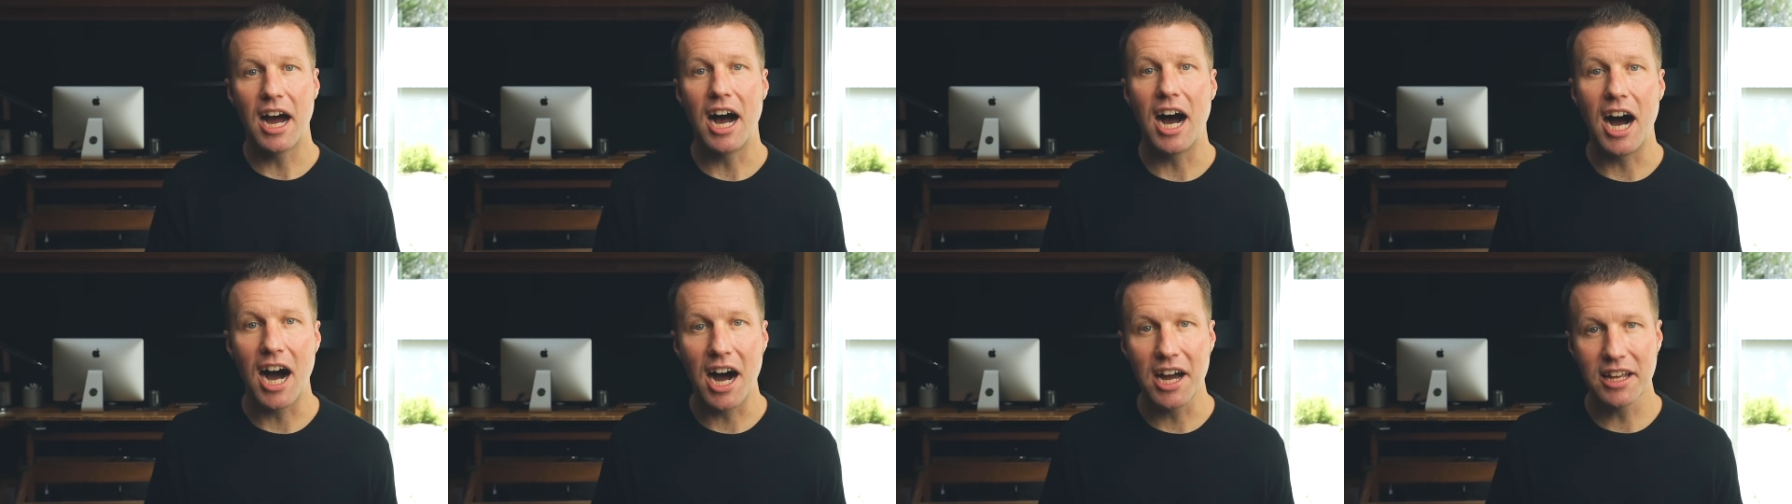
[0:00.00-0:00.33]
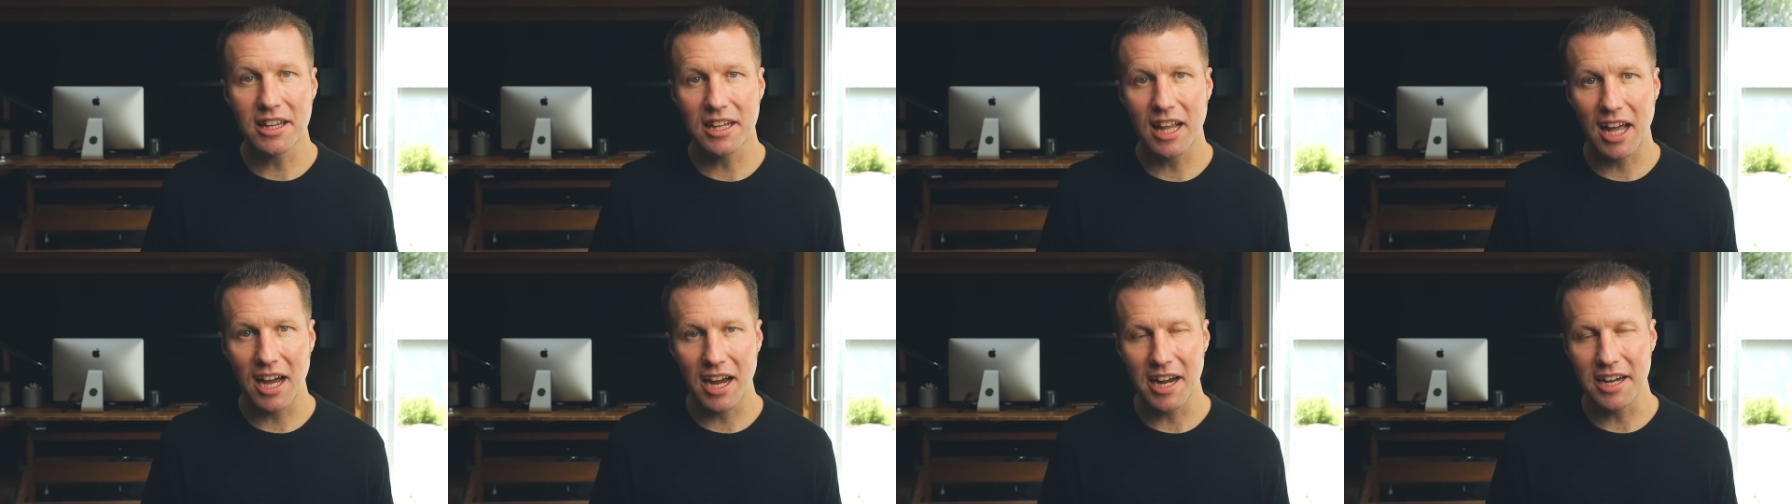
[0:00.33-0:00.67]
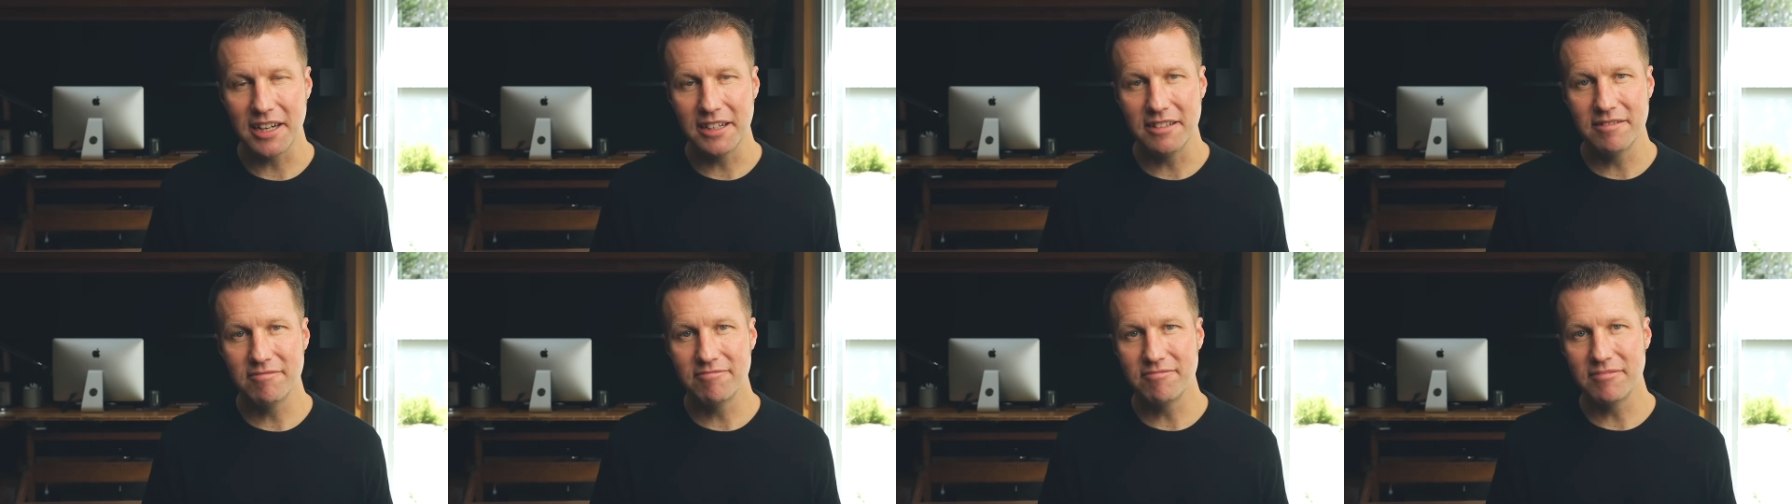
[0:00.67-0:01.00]

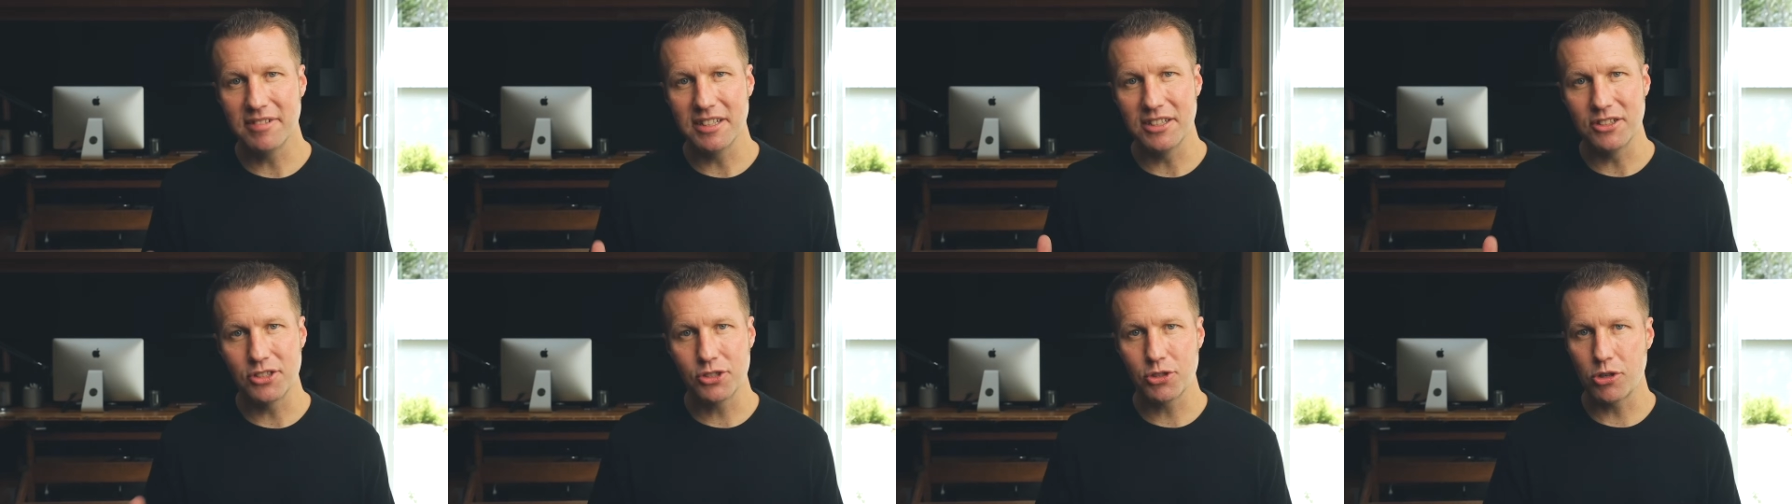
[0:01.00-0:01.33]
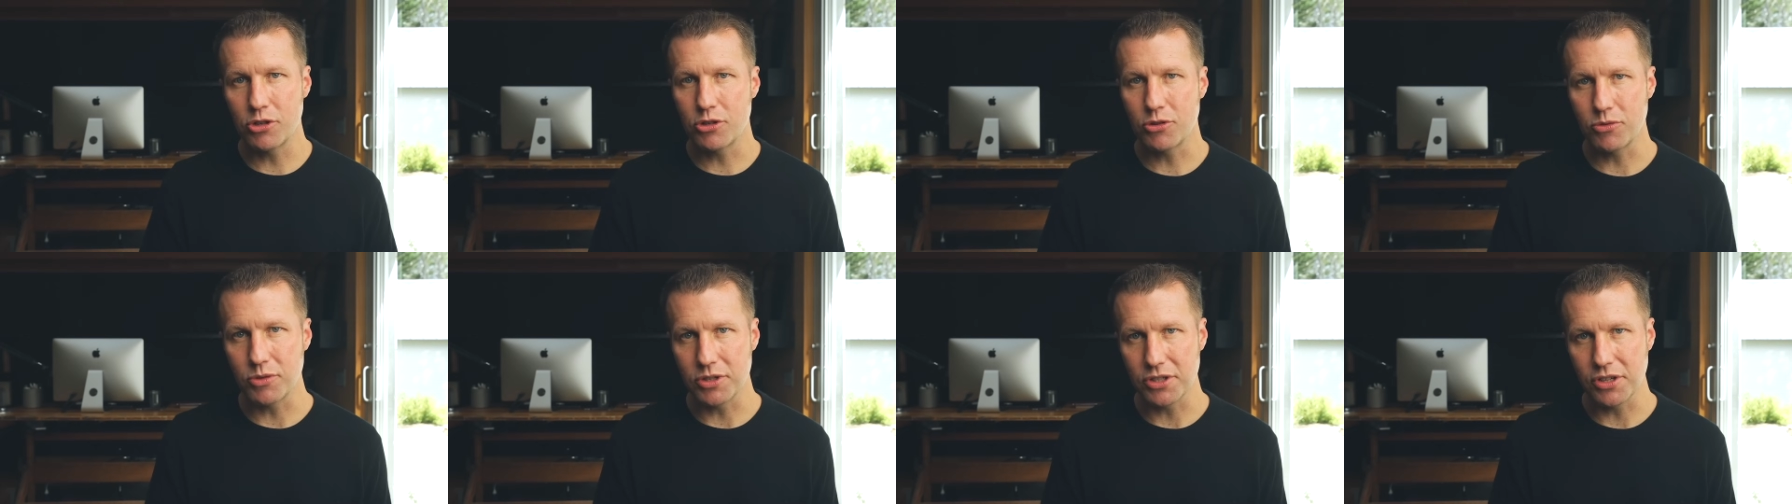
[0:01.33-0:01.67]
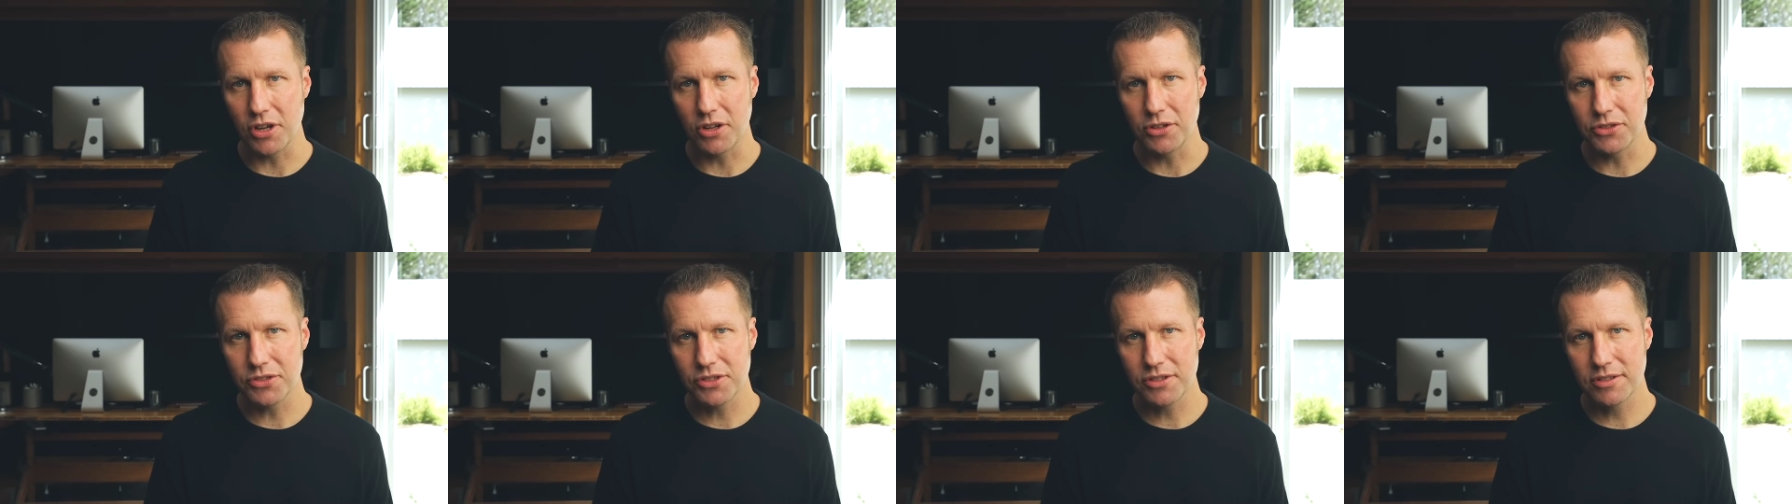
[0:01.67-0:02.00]
online in search
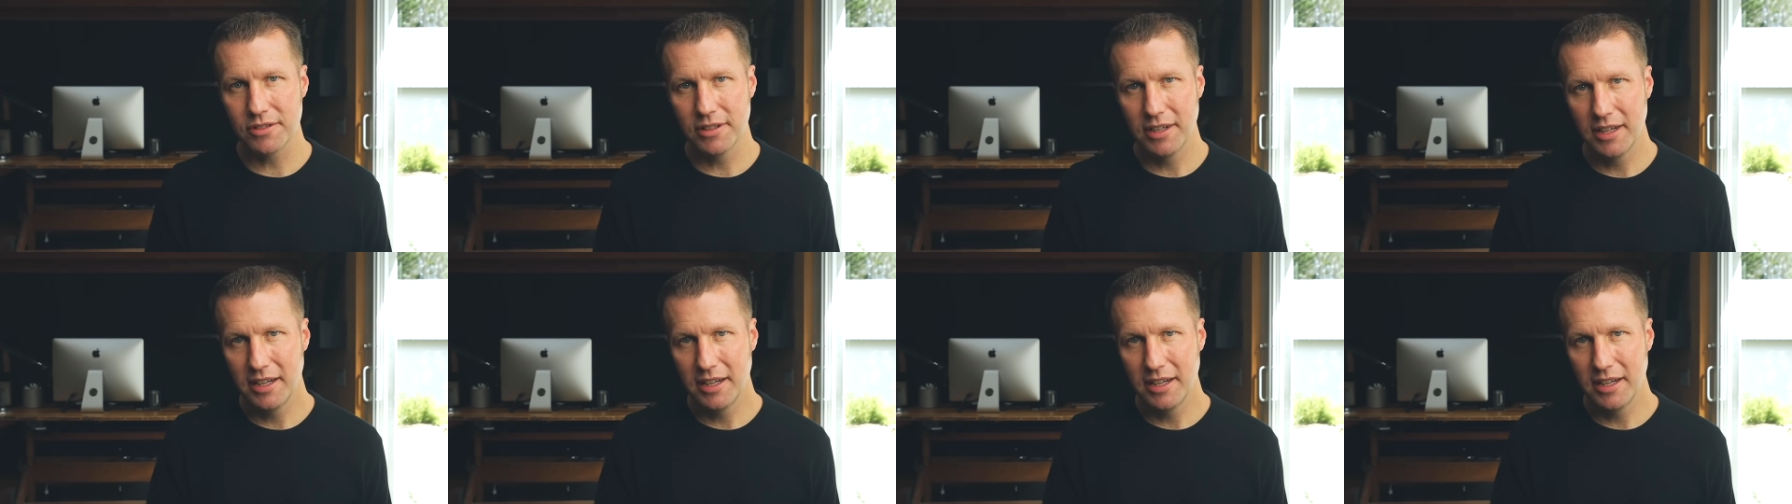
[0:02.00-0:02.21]
results.